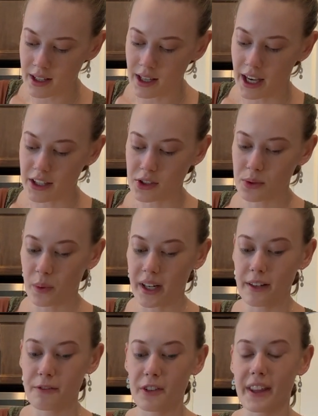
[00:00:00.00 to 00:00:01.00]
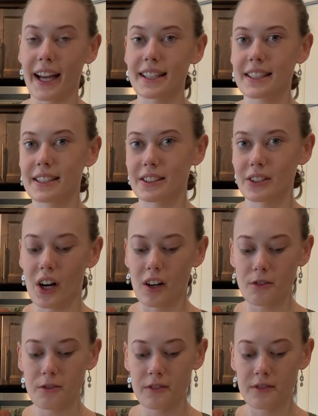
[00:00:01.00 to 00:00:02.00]
And just waiting for that to
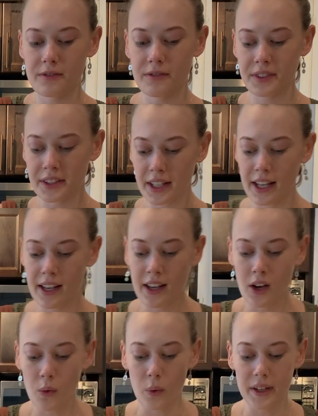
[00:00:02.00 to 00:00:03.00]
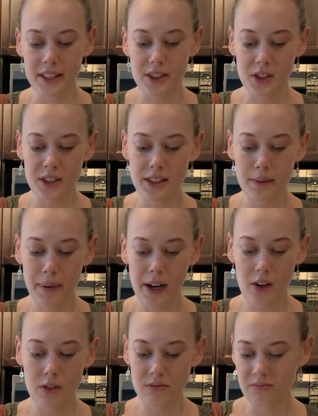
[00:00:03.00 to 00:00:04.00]
dissolve. When it's just
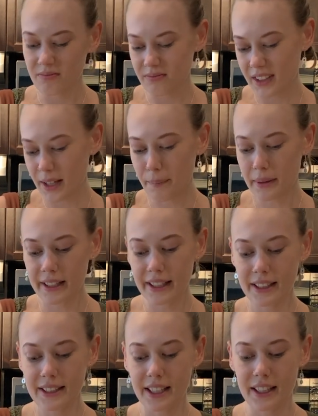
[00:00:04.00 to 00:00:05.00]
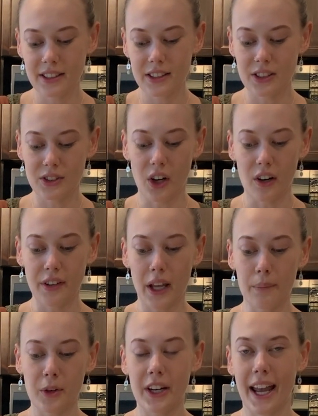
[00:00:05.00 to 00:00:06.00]
about completely done dissolving,
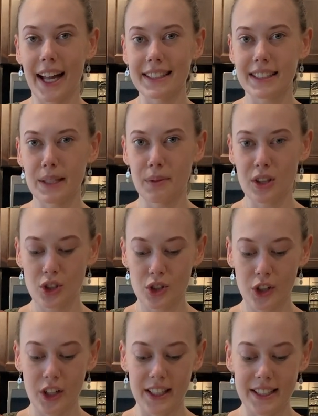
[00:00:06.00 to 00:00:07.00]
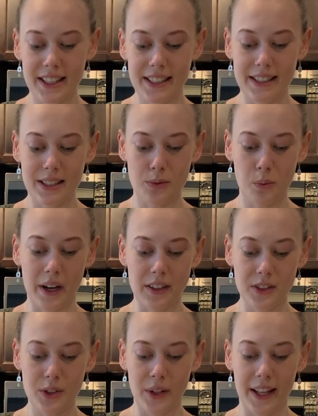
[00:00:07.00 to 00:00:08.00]
I'm gonna add some of the sugar into this as well
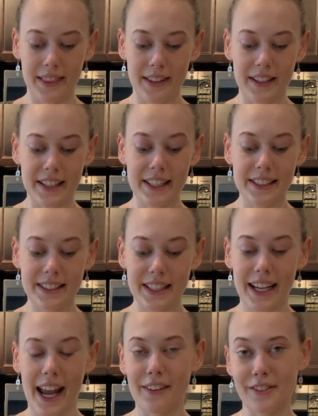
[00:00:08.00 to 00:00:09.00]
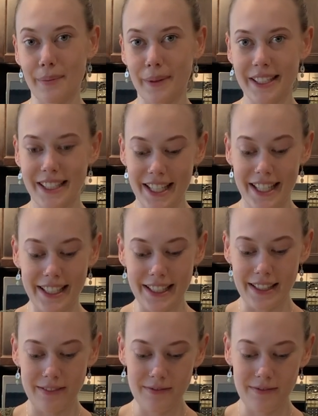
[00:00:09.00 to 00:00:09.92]
so that the yeast can have something to eat.